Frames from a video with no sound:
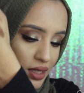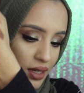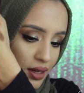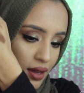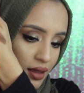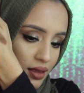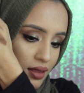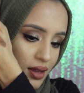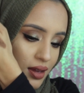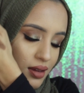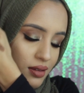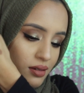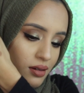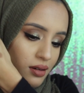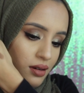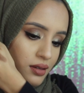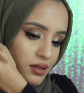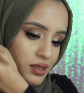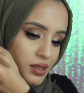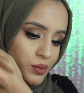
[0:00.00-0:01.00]
So yeah, these
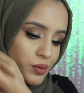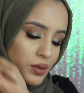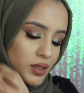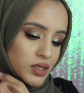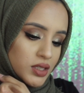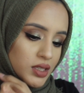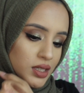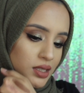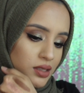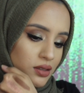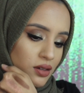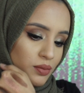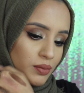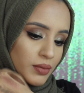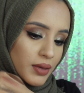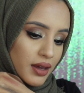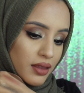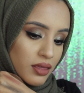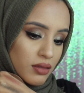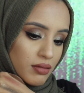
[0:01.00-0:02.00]
are the swatches of
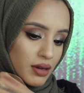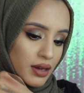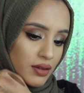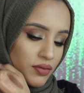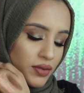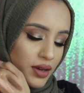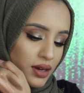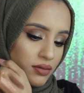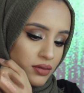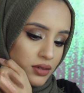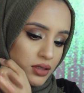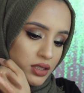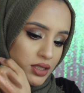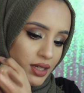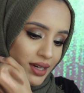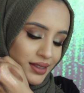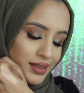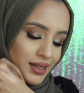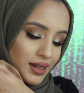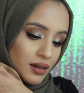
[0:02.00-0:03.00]
my 3 favourite
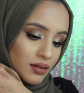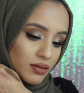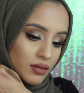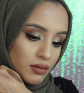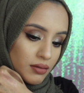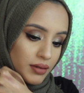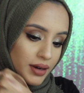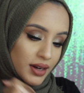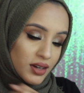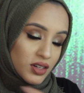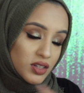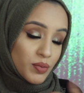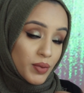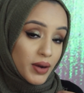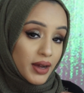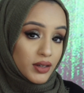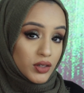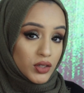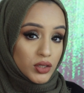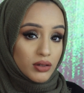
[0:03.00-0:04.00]
shades out of the range,
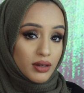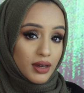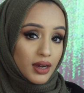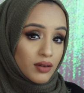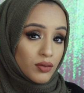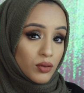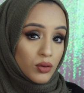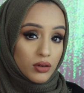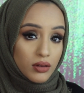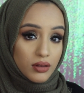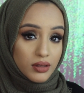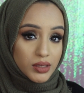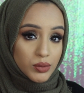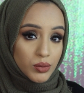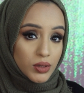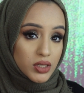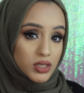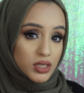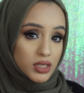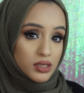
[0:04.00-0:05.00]
but I do have all of the
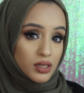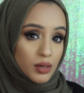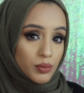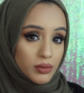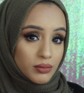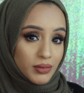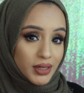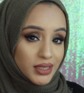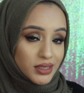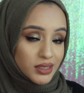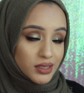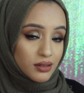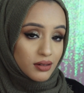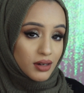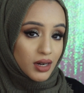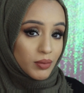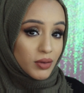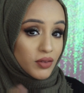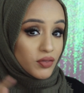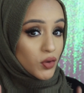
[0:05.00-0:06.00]
swatches up on my
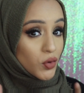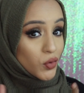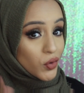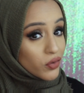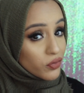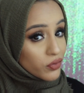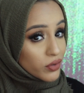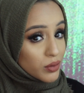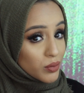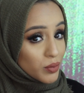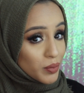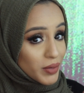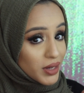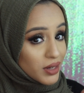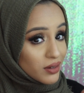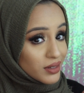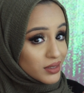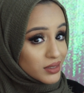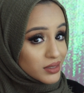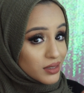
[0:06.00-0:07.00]
Instagram. And if you're not following
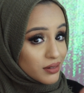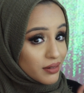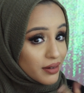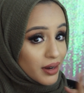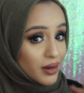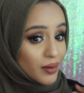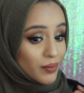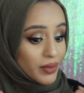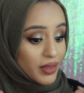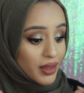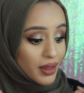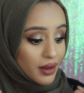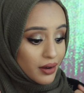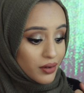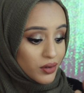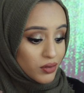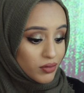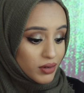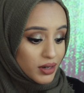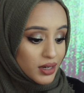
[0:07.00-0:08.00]
me on Instagram,
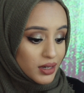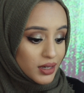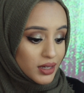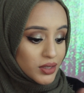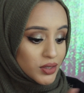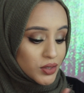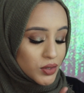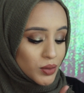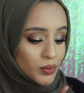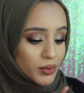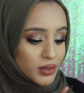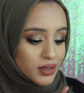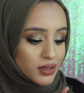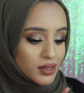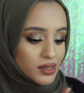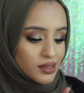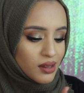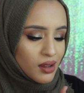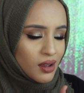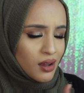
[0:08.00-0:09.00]
then you really need to,
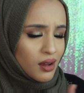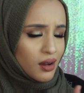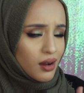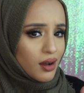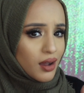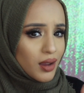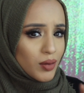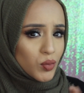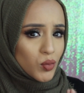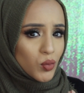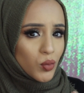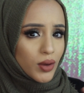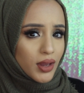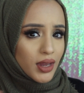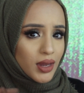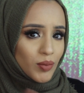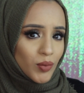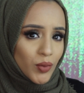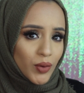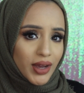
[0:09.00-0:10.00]
because I'm
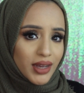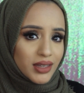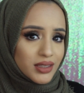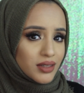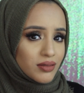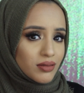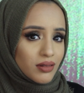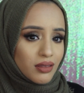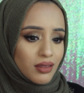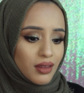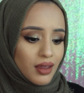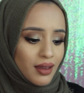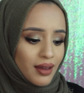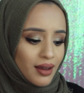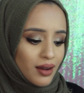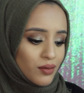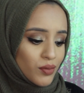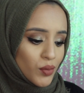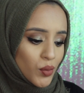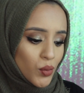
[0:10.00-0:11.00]
way more active on there
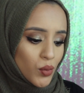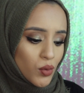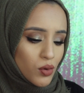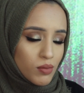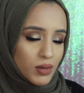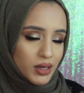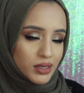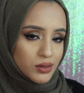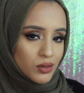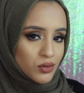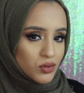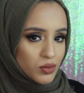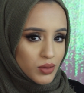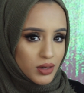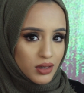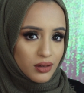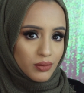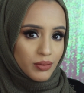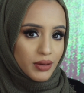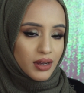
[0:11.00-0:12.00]
out of all my social
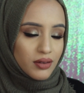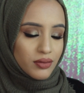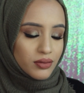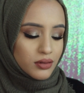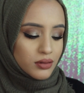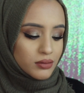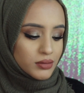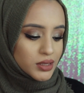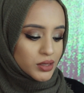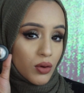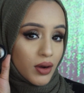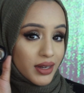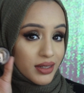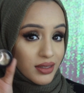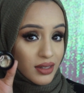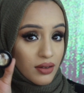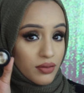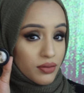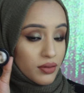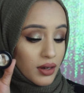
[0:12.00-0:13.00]
media platforms. But I
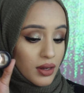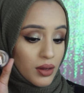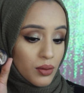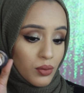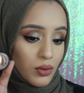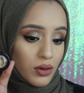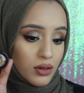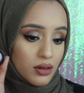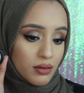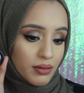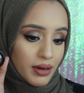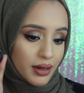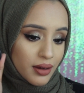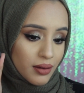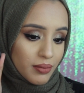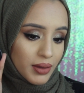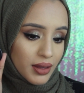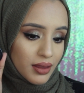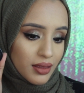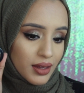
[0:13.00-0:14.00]
definitely would
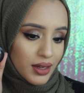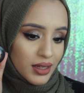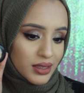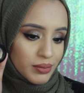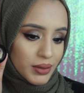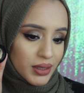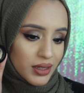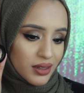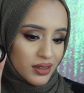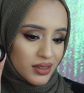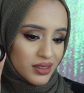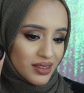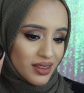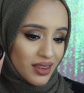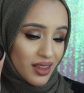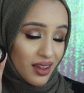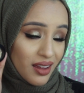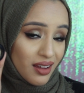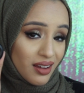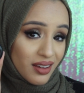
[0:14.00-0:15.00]
recommend these because
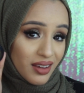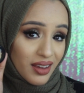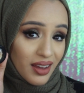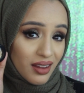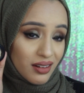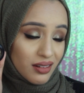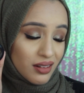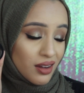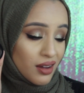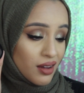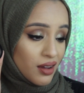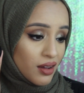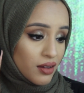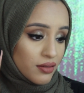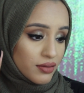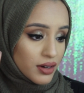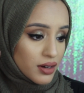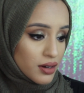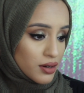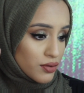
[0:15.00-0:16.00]
they're, again,
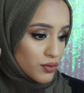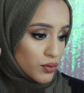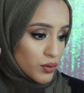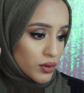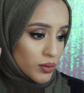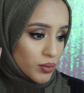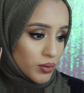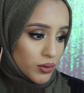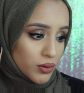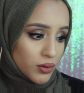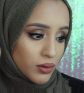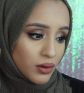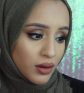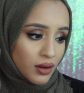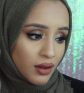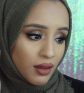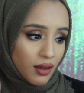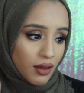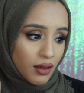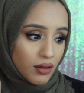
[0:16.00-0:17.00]
very affordable,
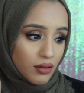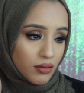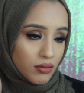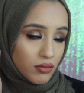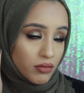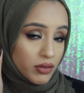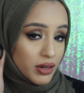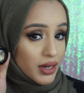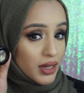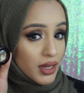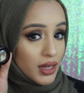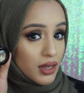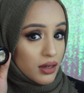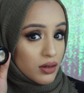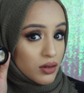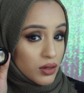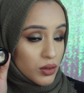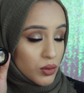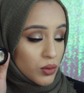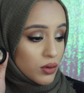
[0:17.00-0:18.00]
really
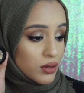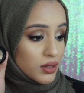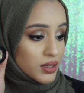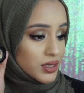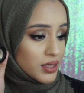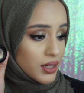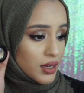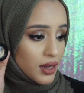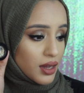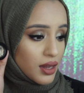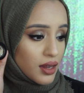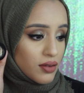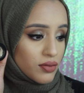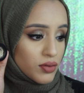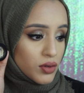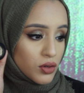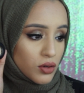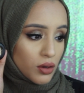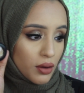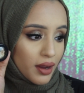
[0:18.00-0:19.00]
good quality
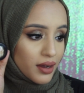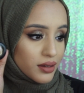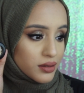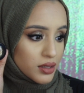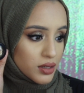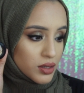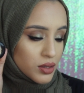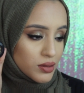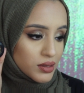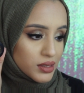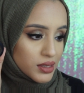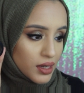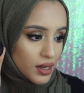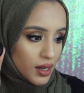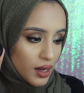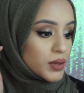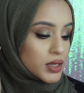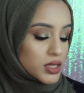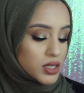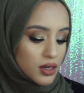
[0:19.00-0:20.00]
if you know how to use
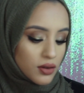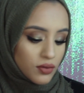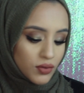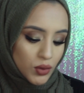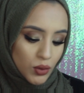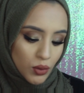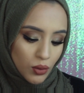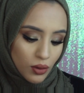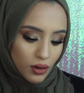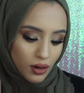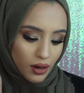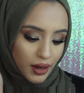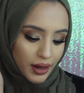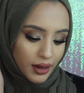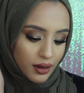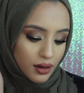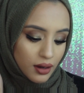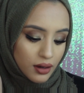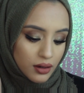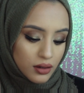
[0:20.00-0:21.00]
it, especially if you
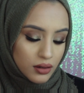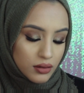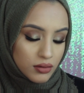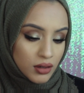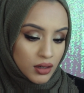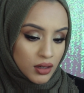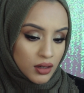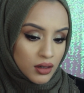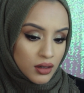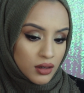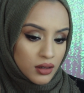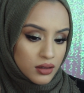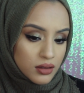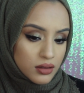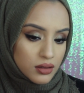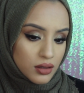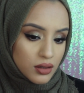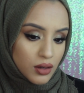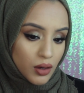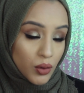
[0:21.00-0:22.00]
like kind of
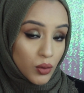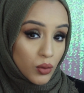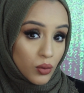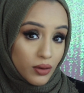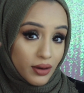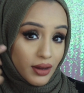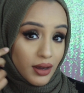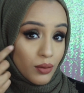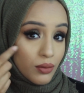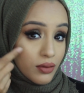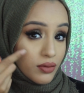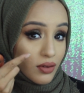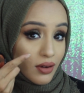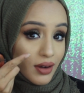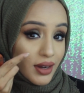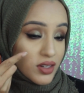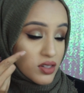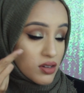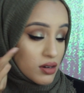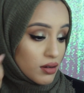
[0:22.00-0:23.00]
to go all out with your
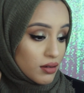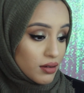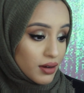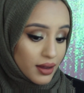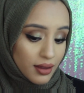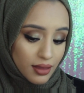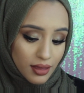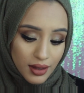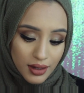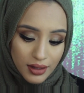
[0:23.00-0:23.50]
eyeshadow like